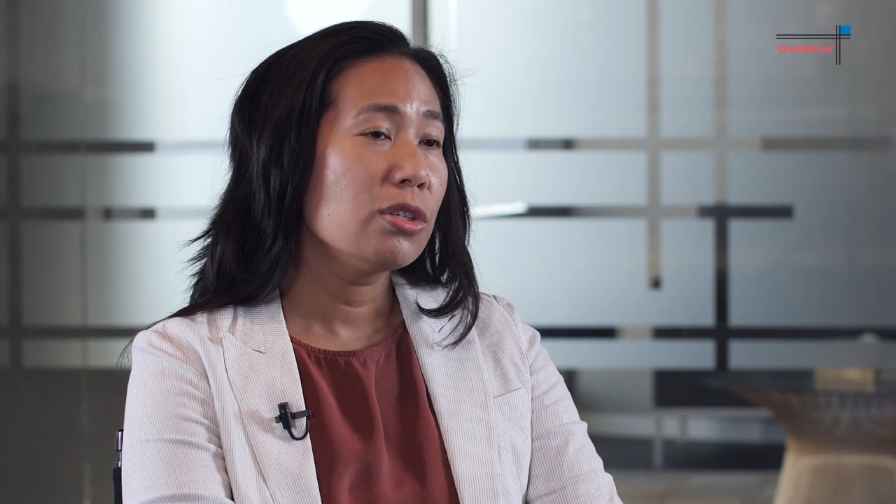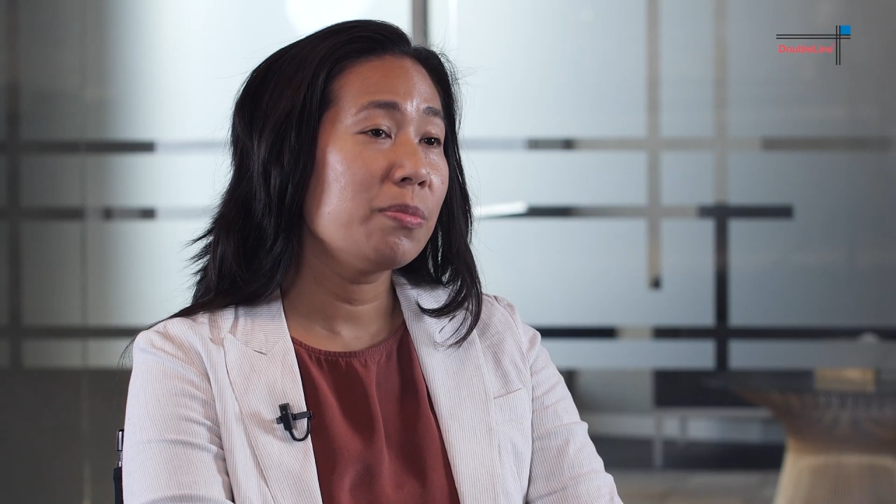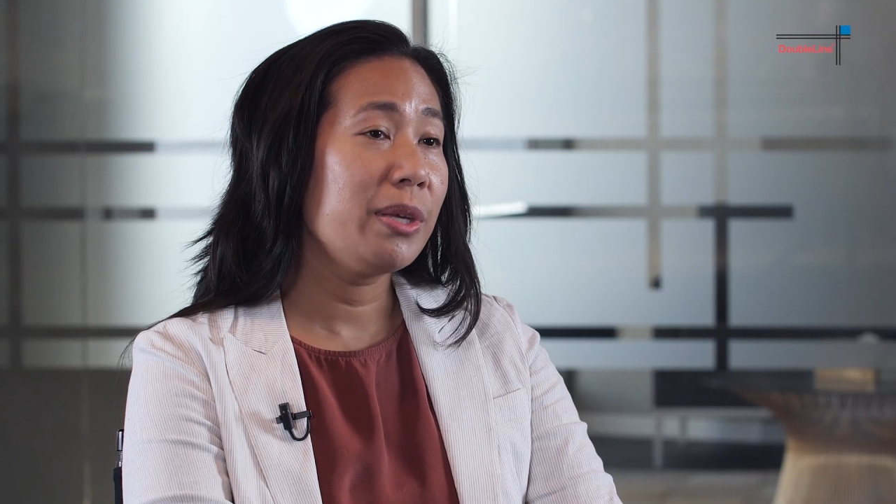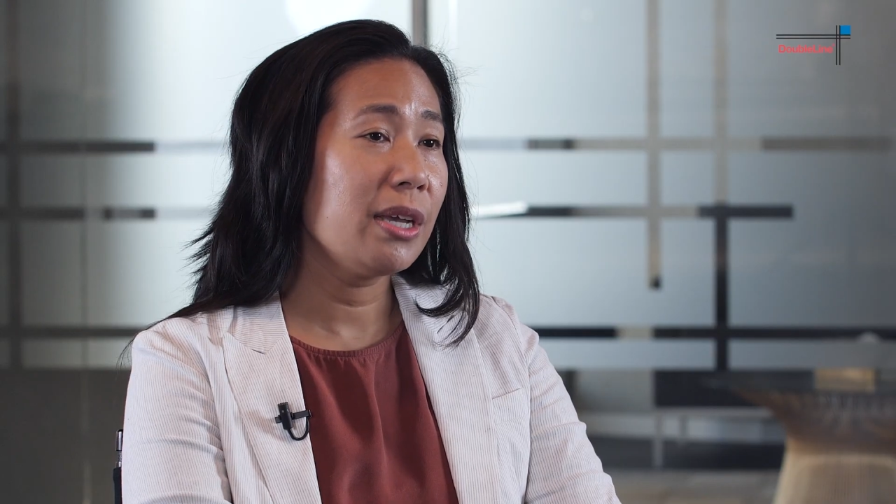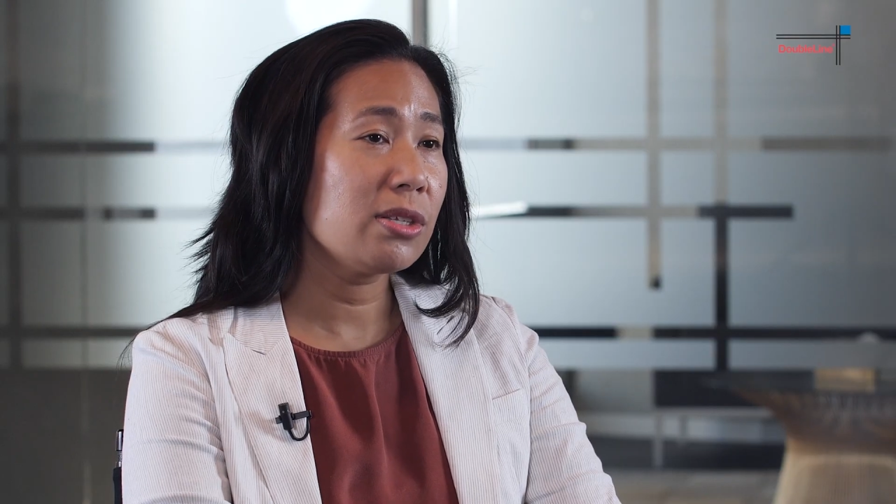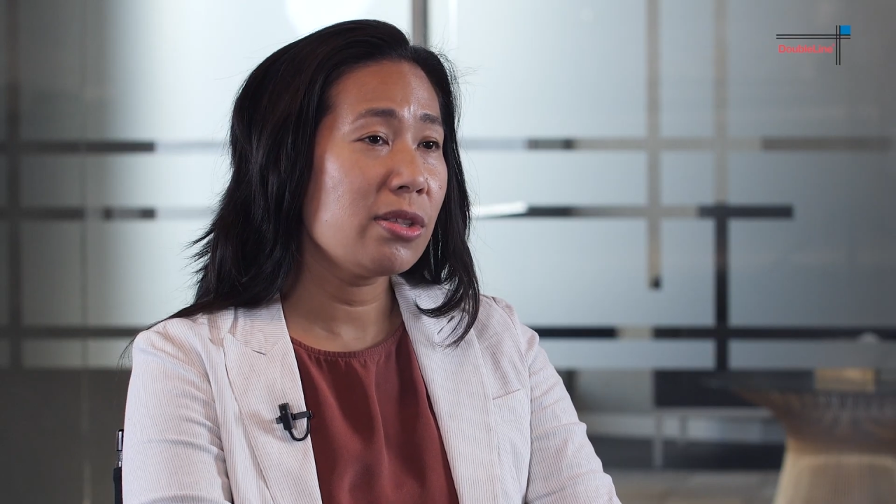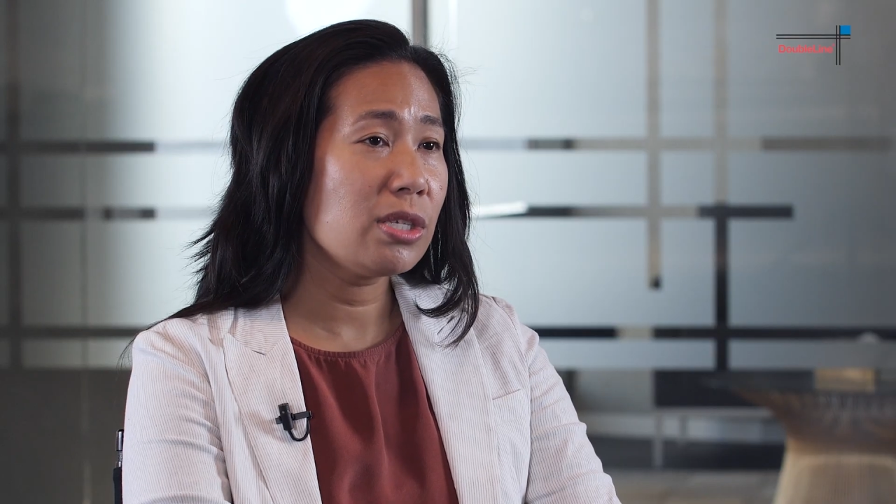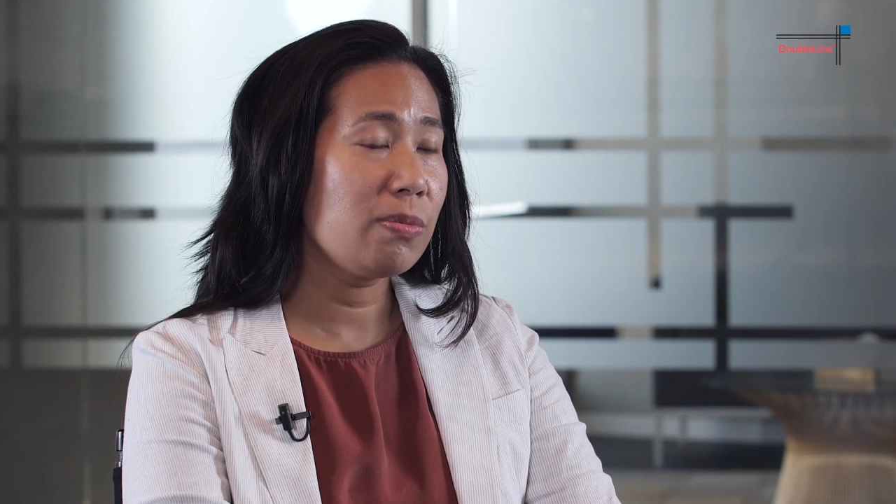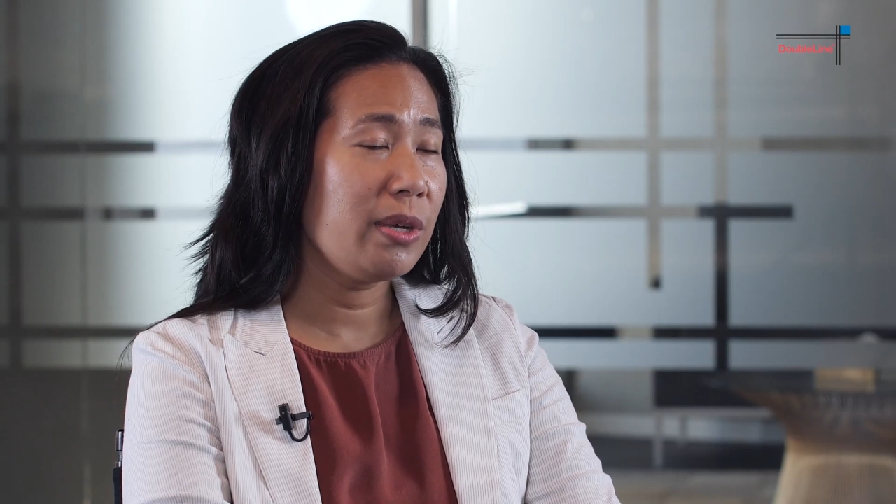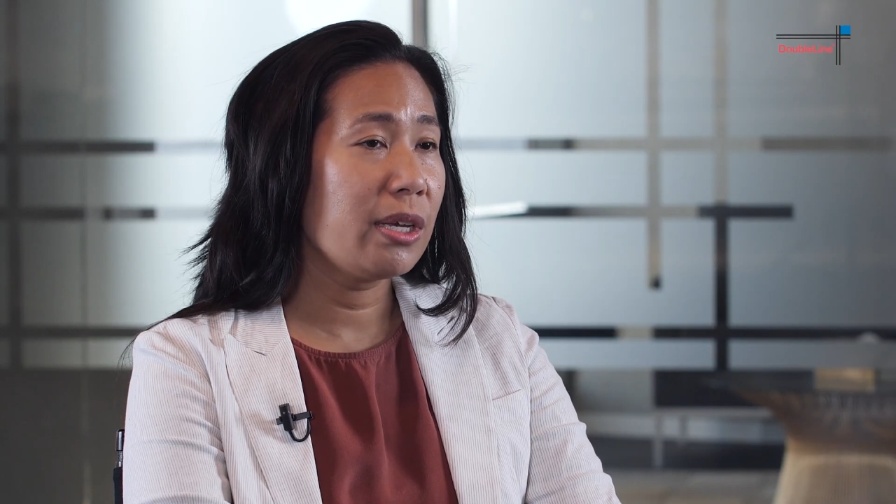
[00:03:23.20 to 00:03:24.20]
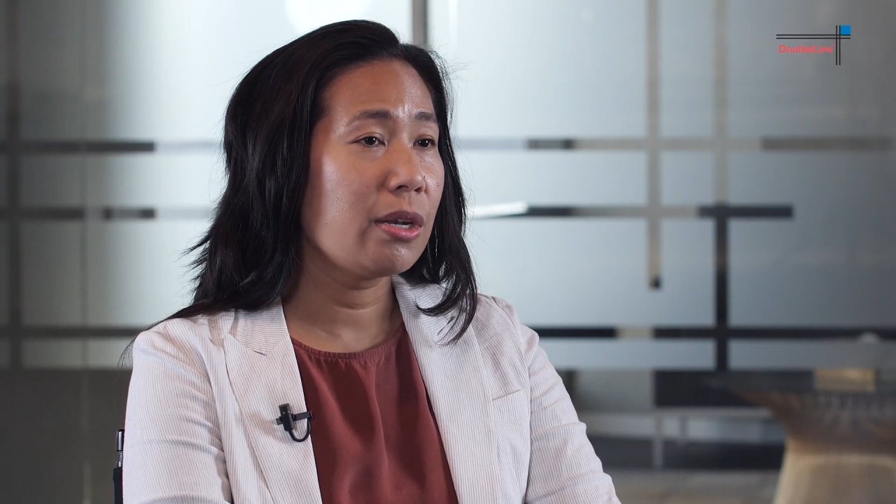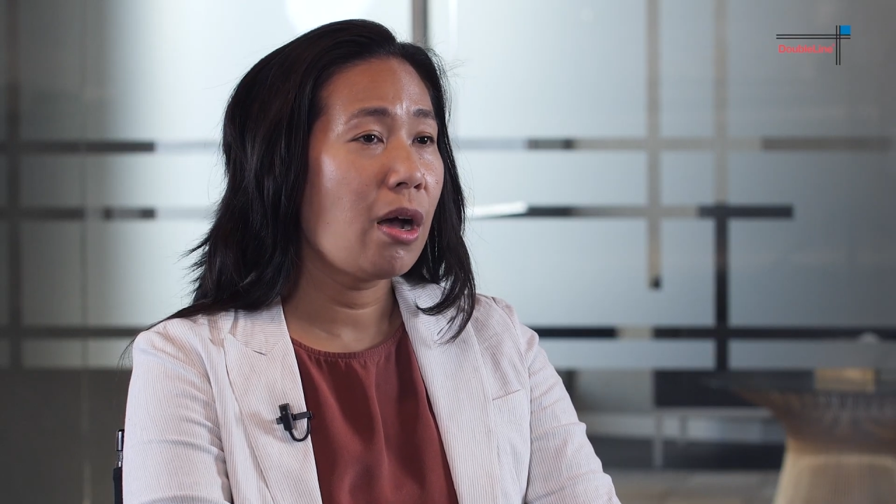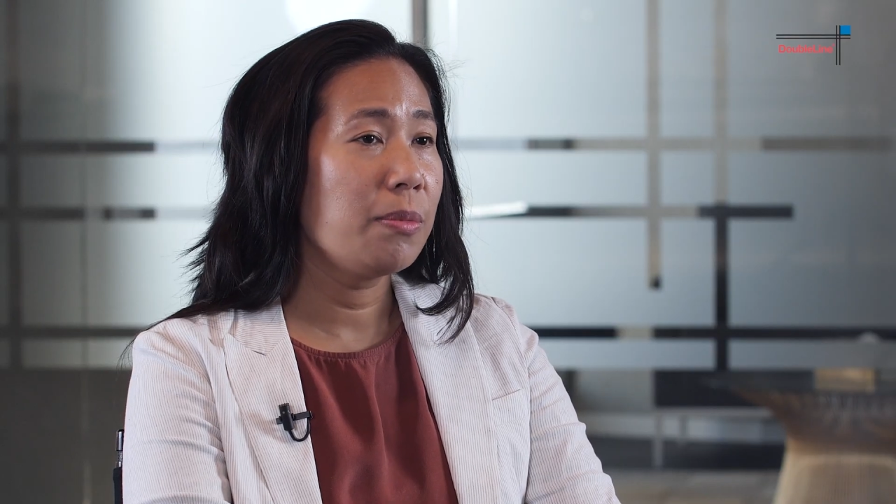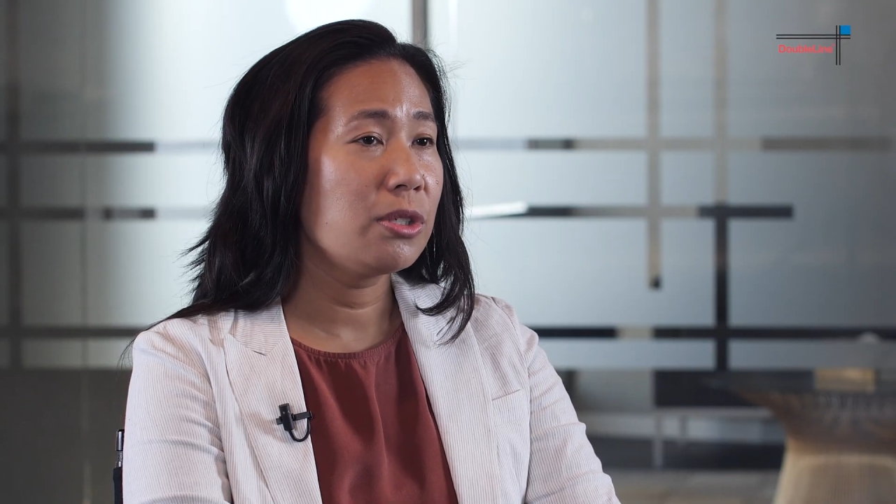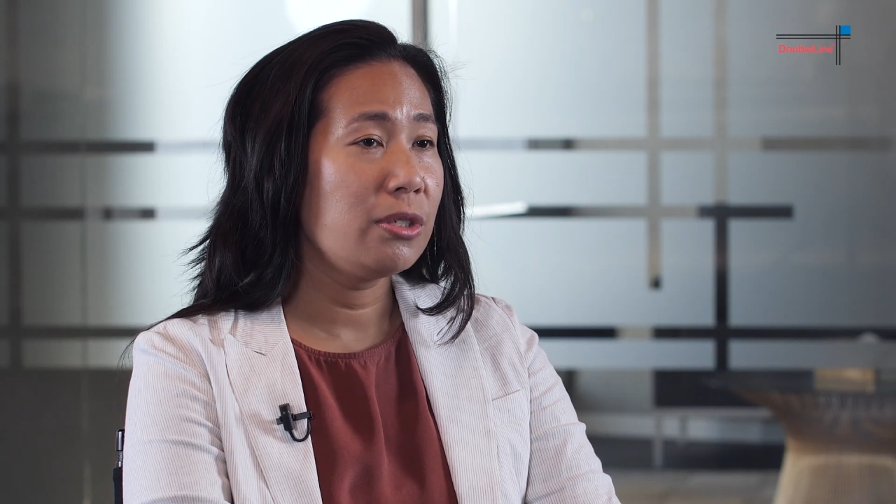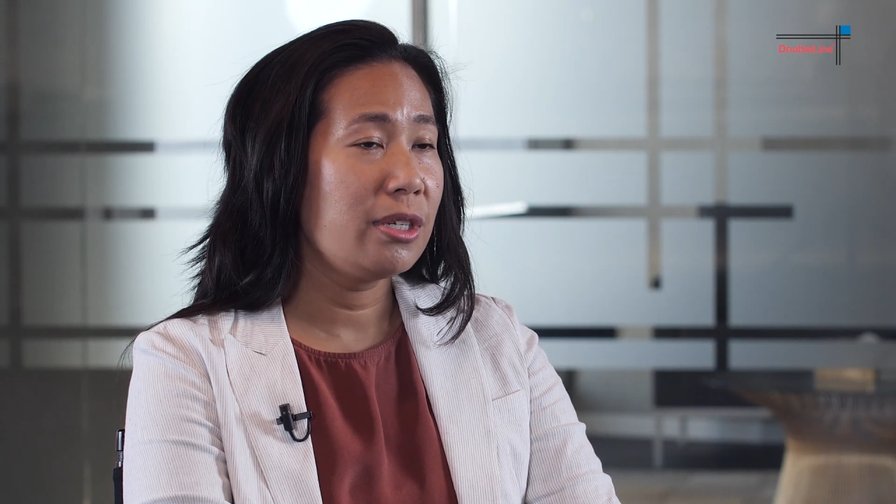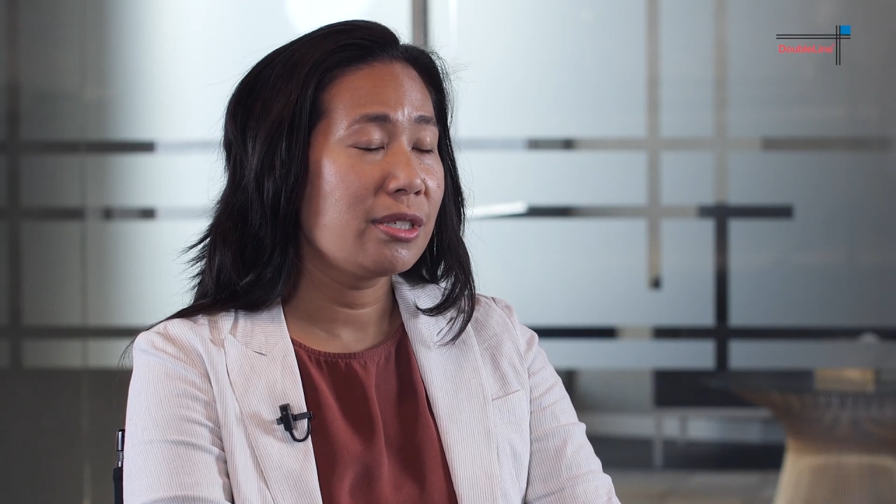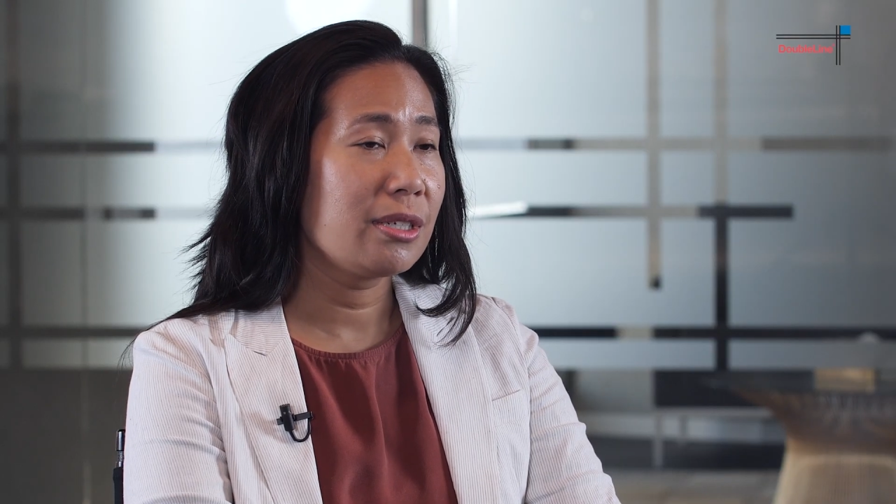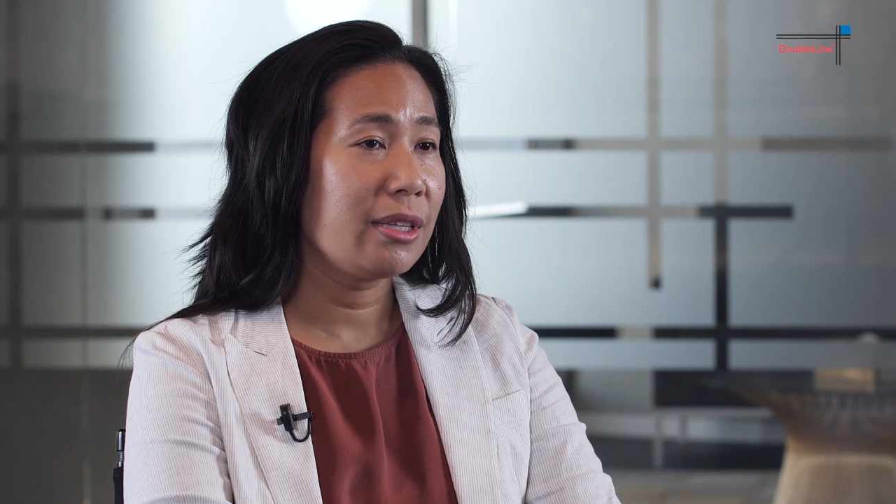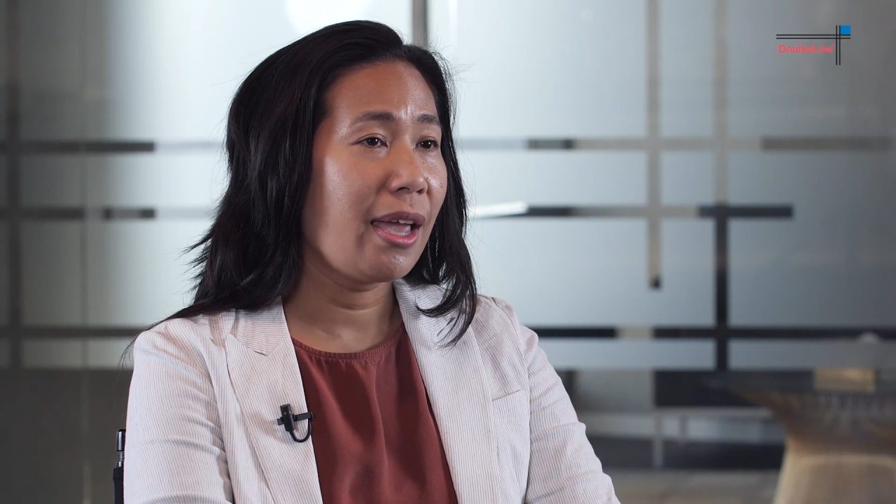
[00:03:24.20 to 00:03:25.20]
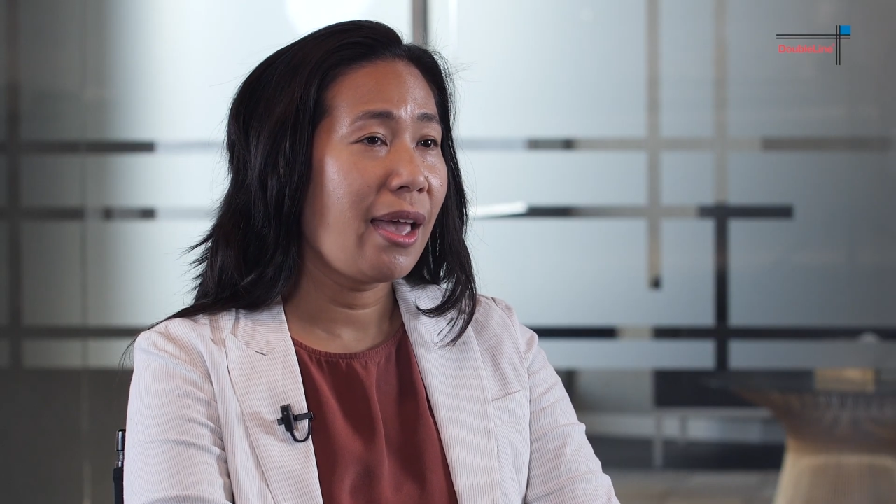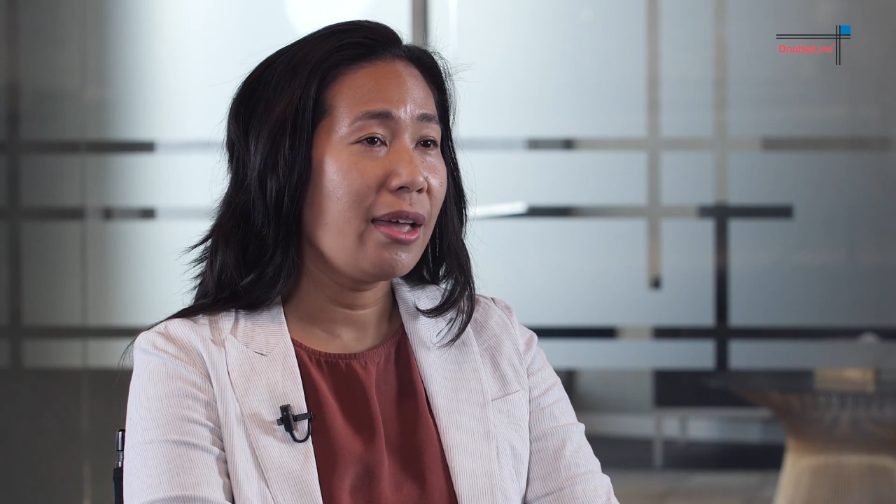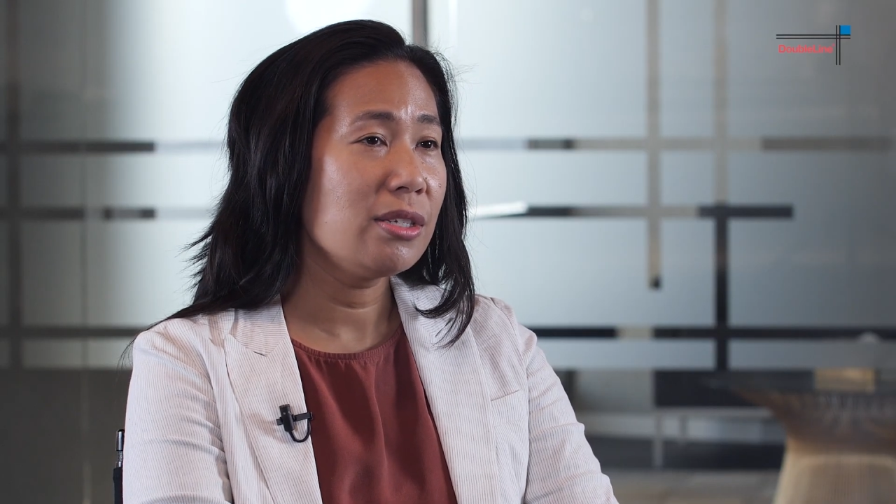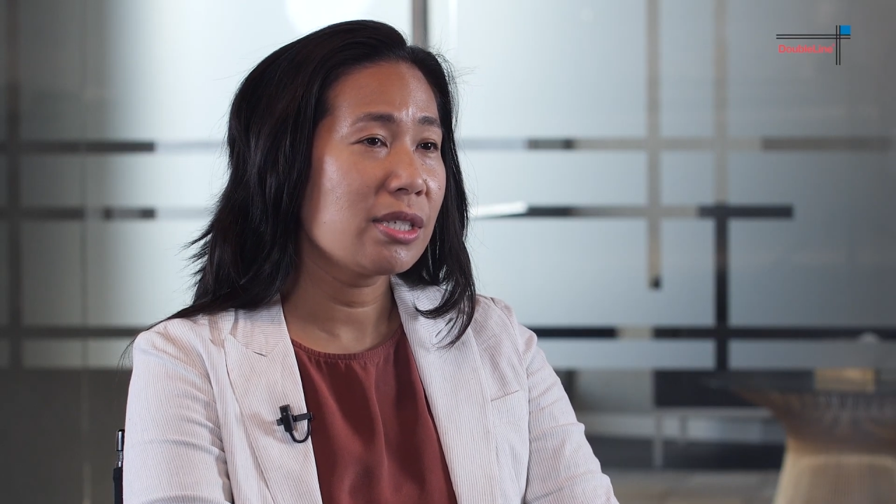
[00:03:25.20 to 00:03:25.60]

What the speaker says: So because of this, we can opportunistically hedge